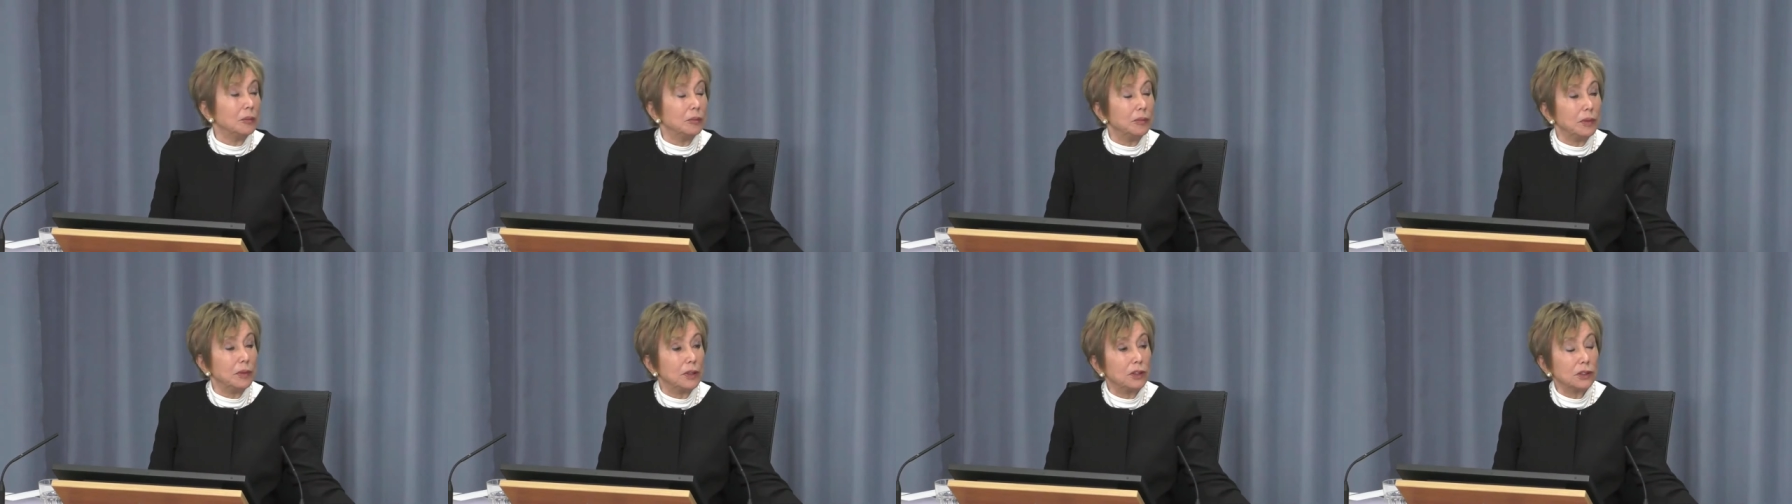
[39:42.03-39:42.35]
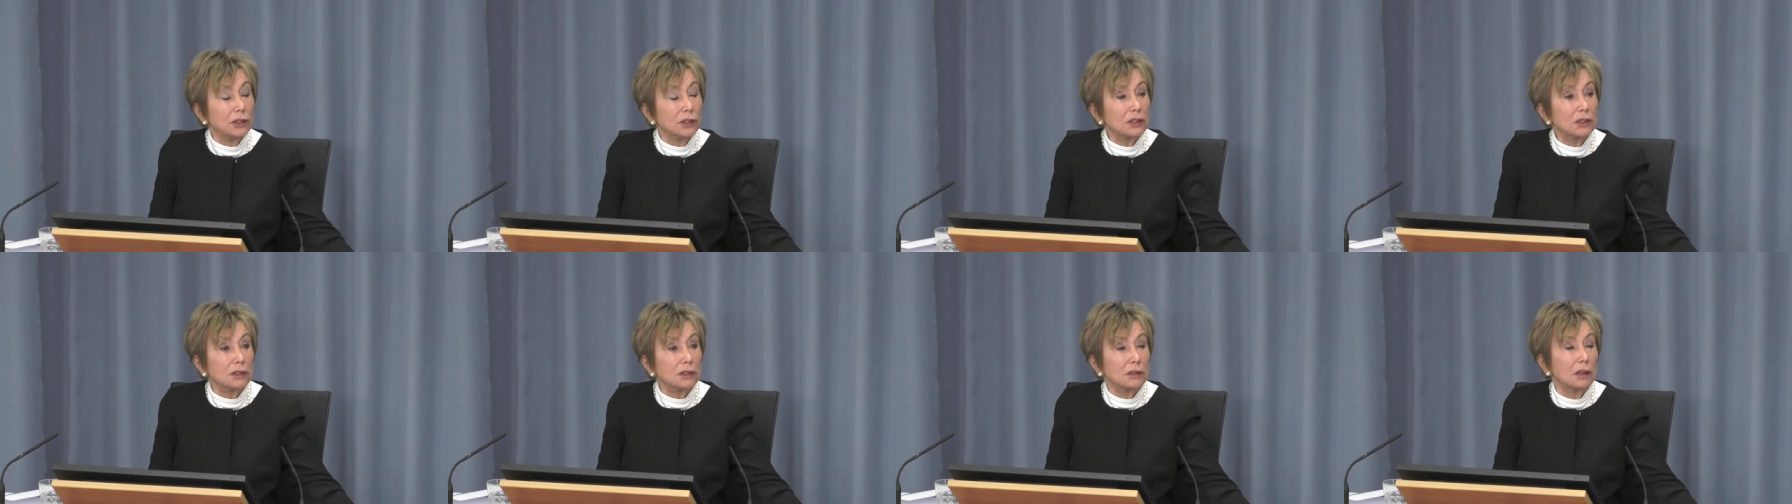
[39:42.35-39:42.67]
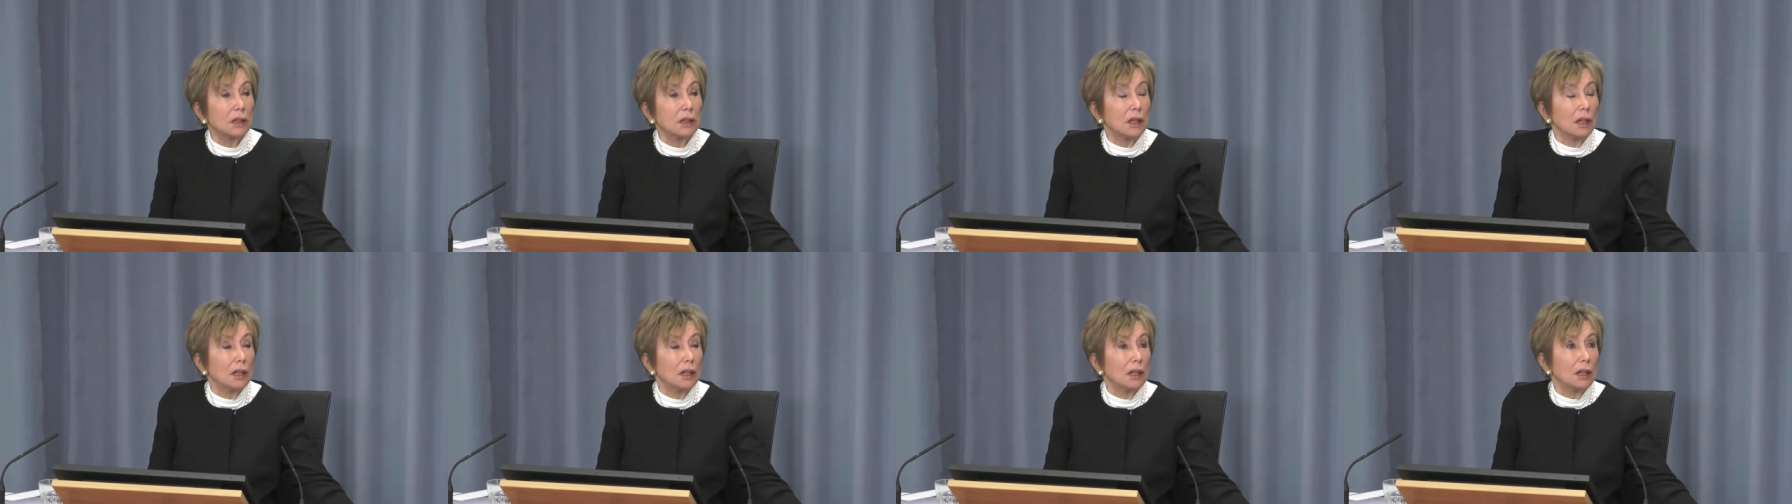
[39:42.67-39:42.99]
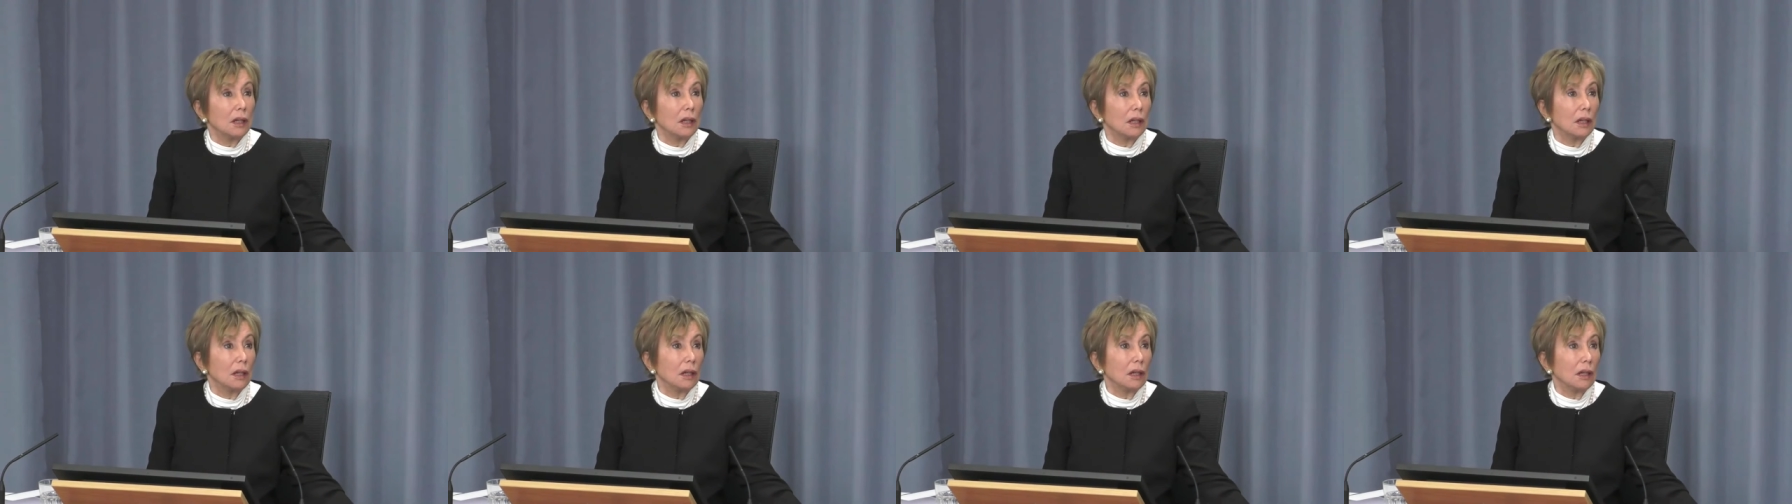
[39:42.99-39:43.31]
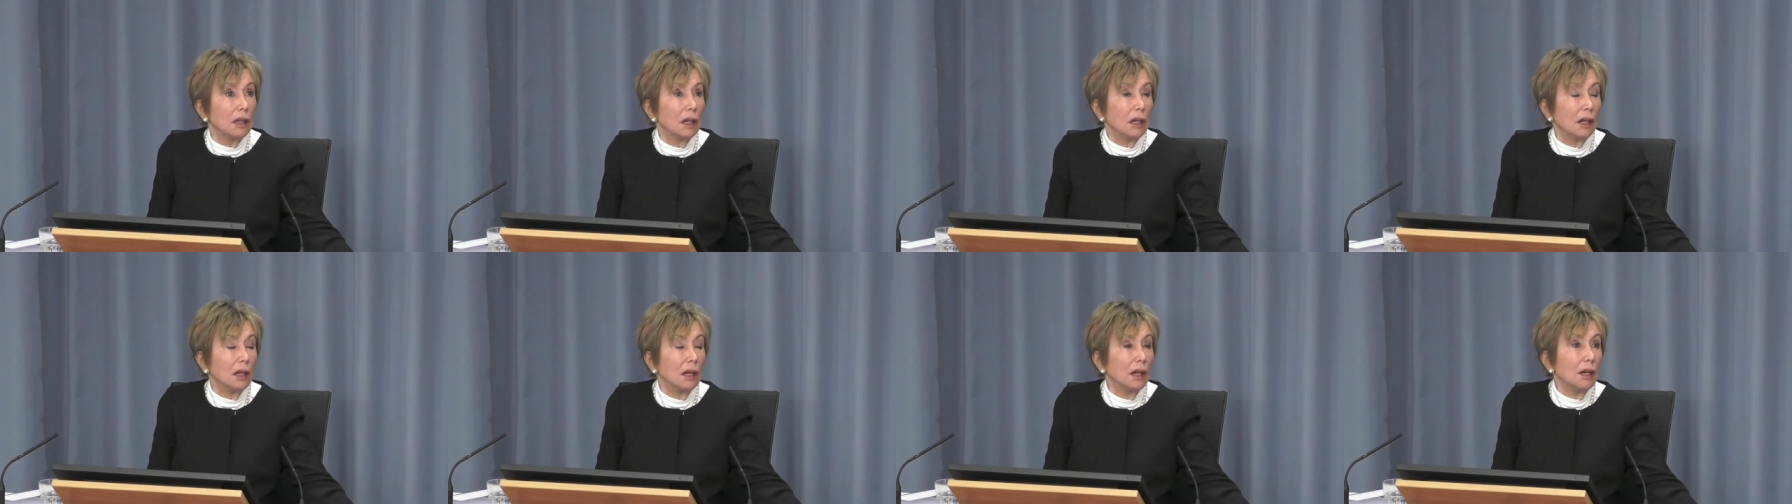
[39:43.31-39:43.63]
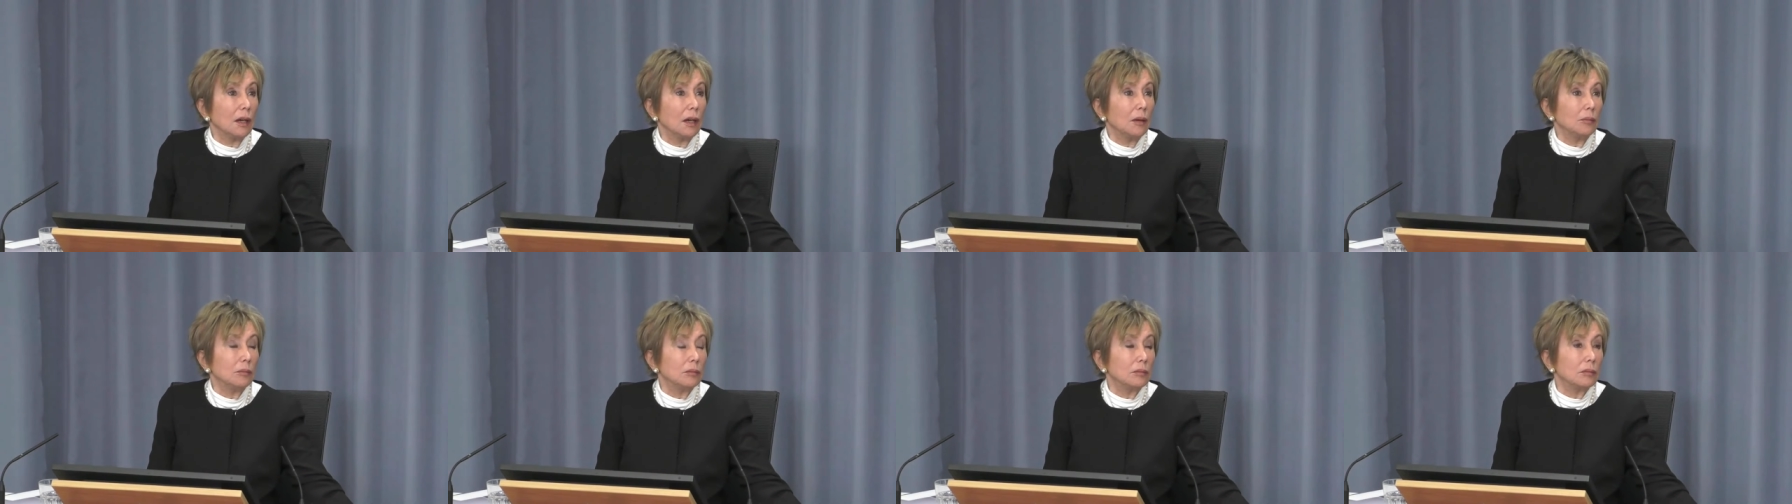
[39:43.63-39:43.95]
because
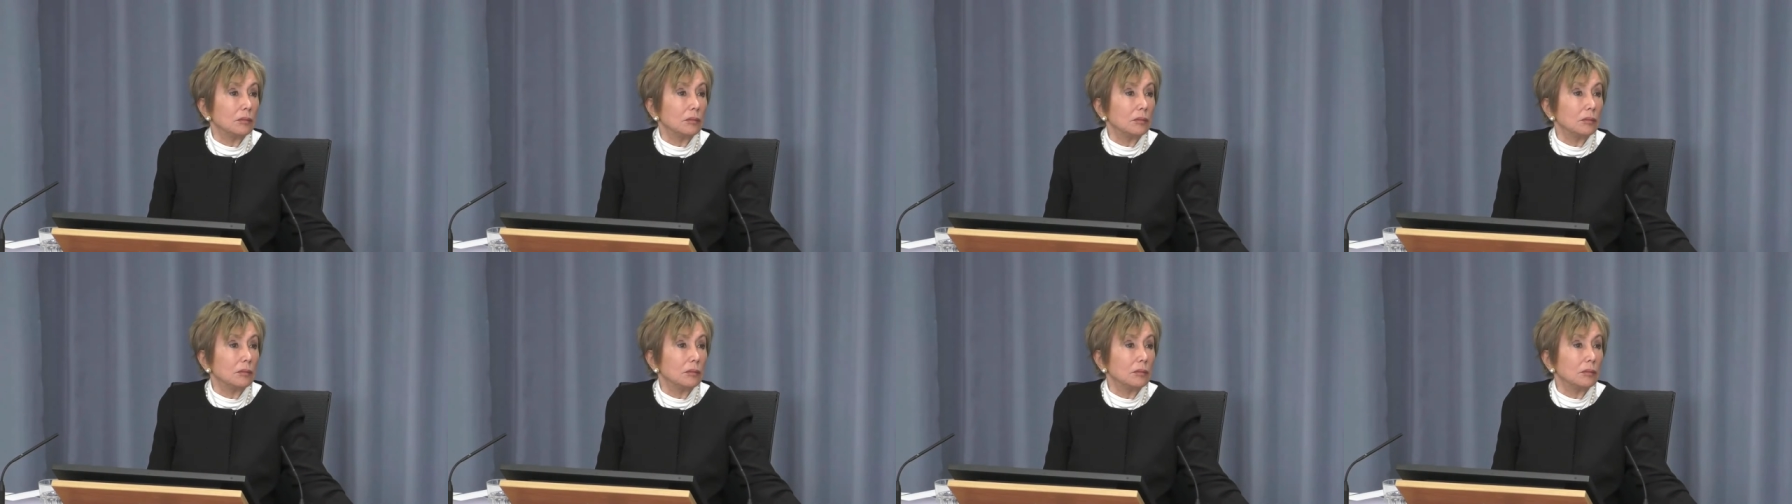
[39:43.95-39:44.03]
uh,